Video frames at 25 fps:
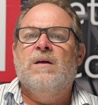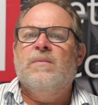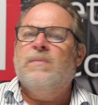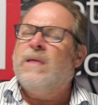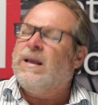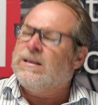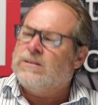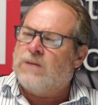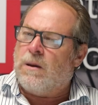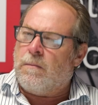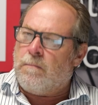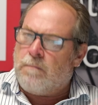
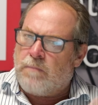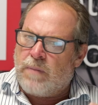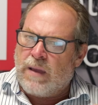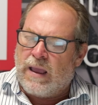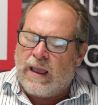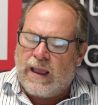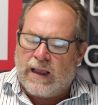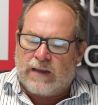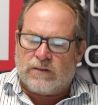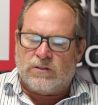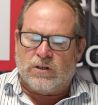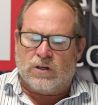That's a
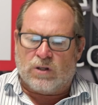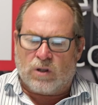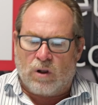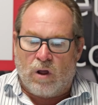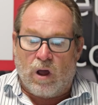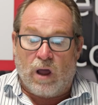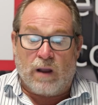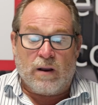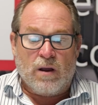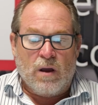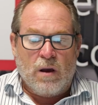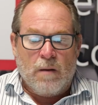big
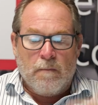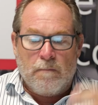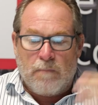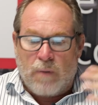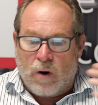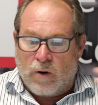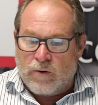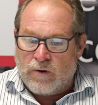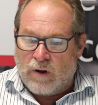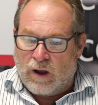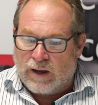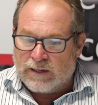decline.
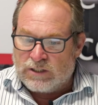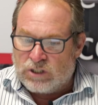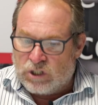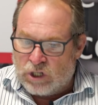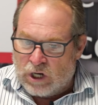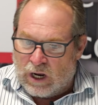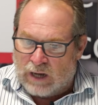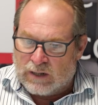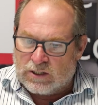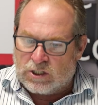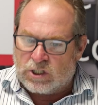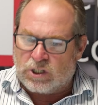Bondi
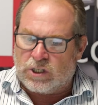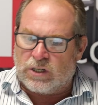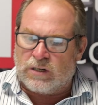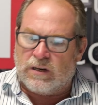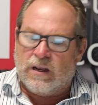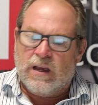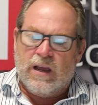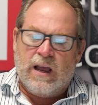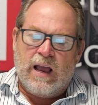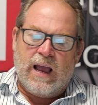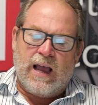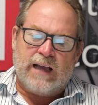
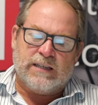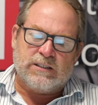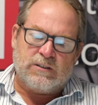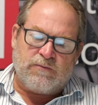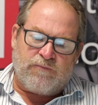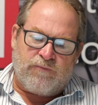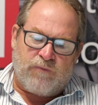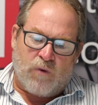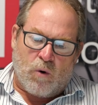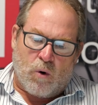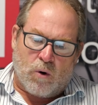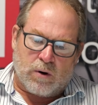Junction has
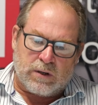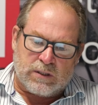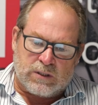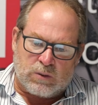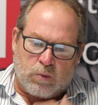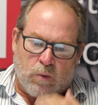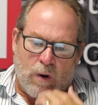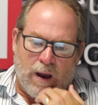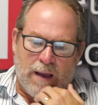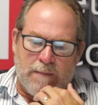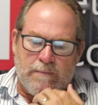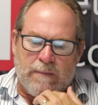fought
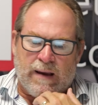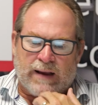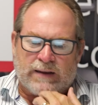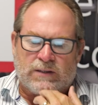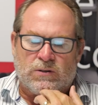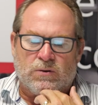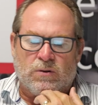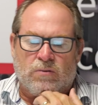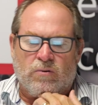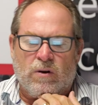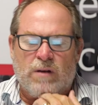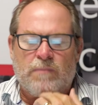its way back
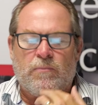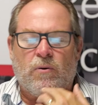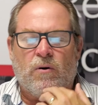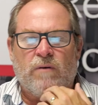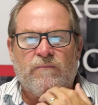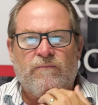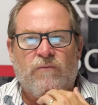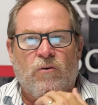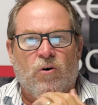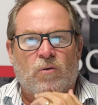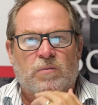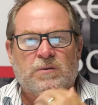to a
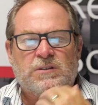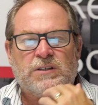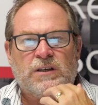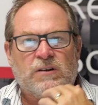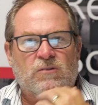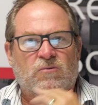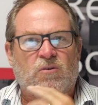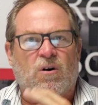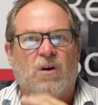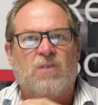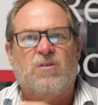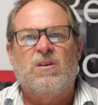
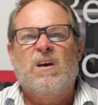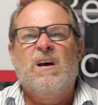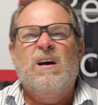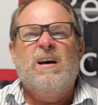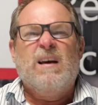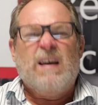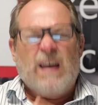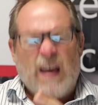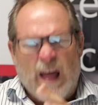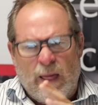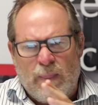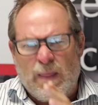3.4%
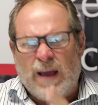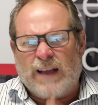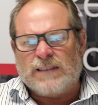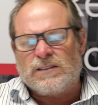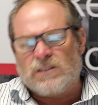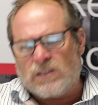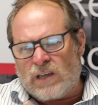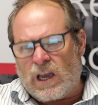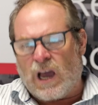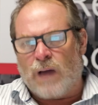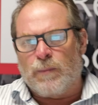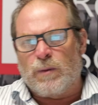growth, and
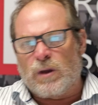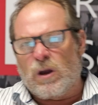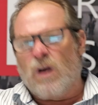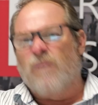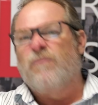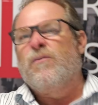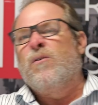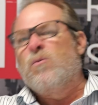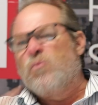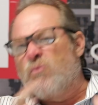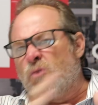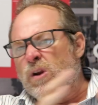that's coming
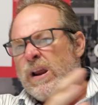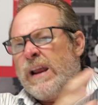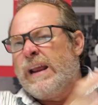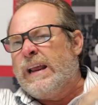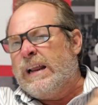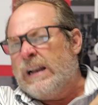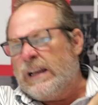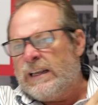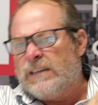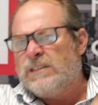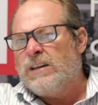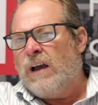off a
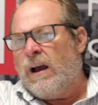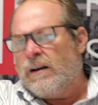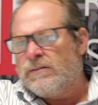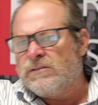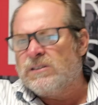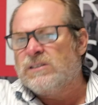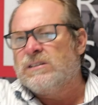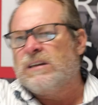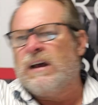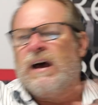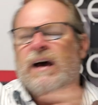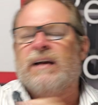really tough
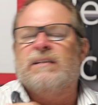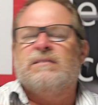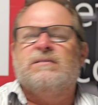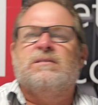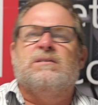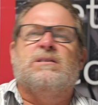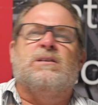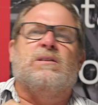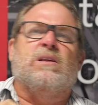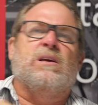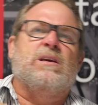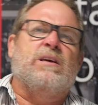
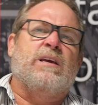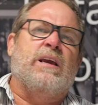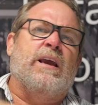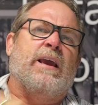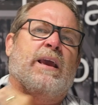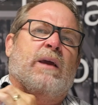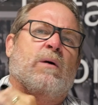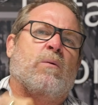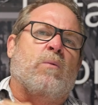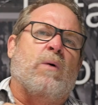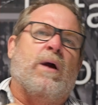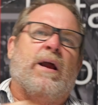start to the
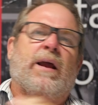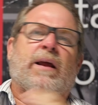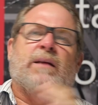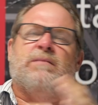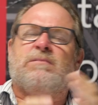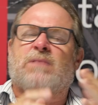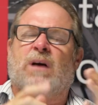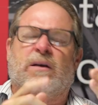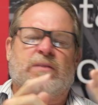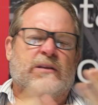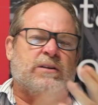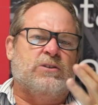year
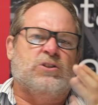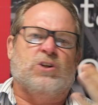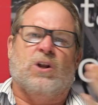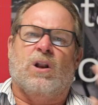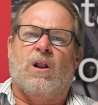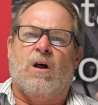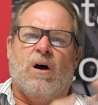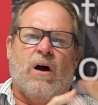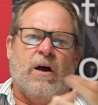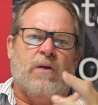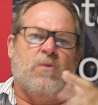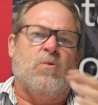where I think
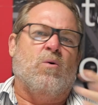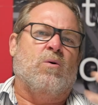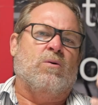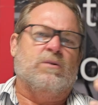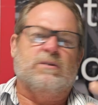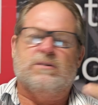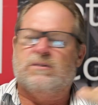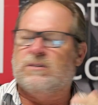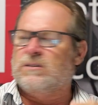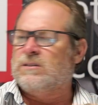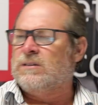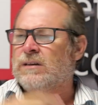July and
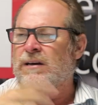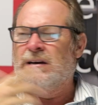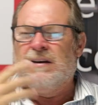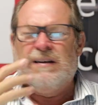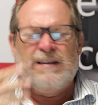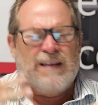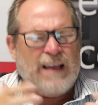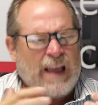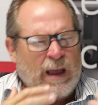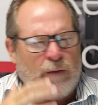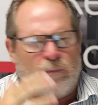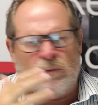August,
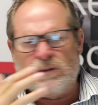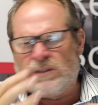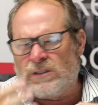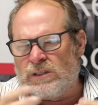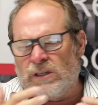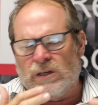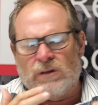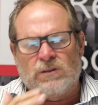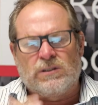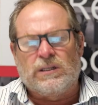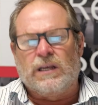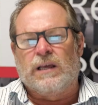it was
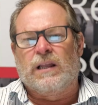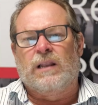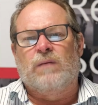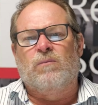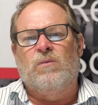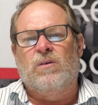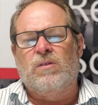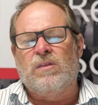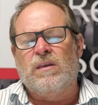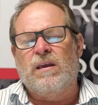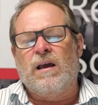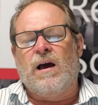still
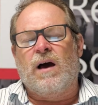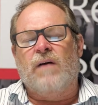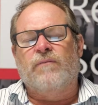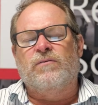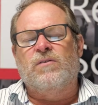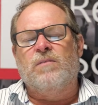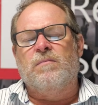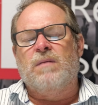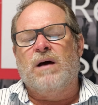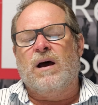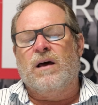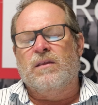dealing with the
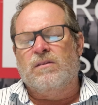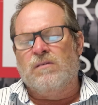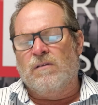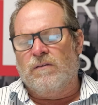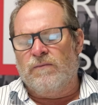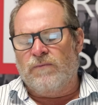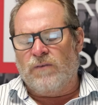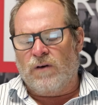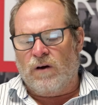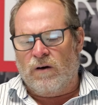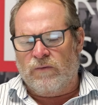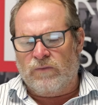aftermath
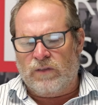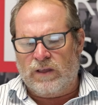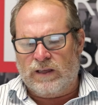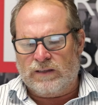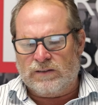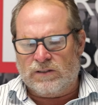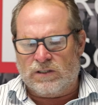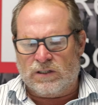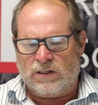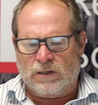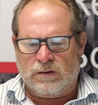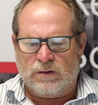of the
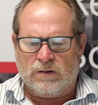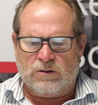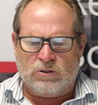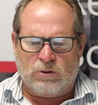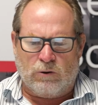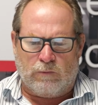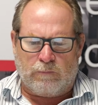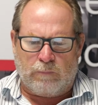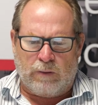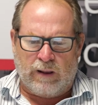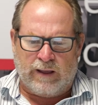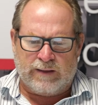incident that
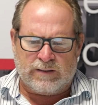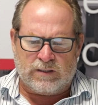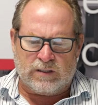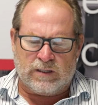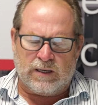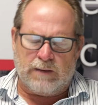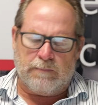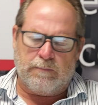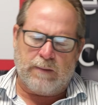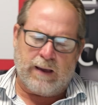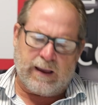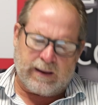took place
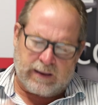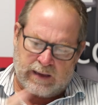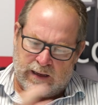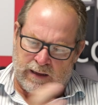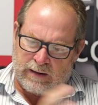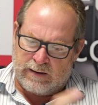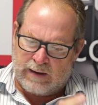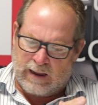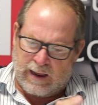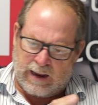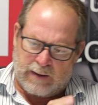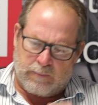there back
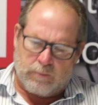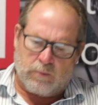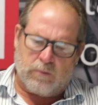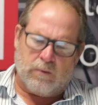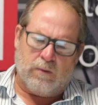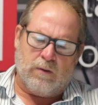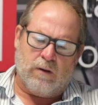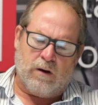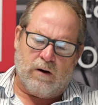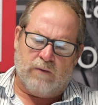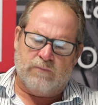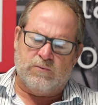in
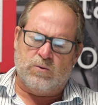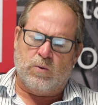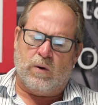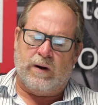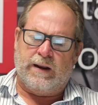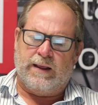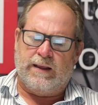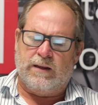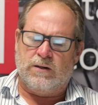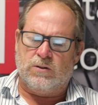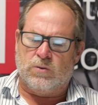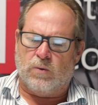April of
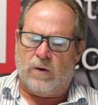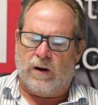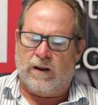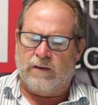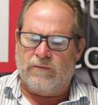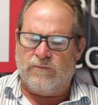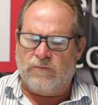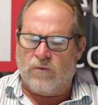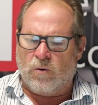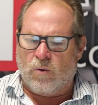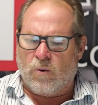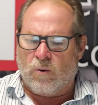
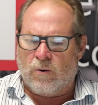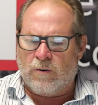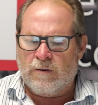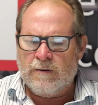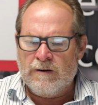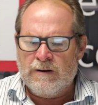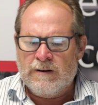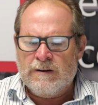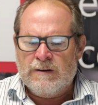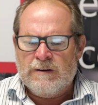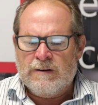2024.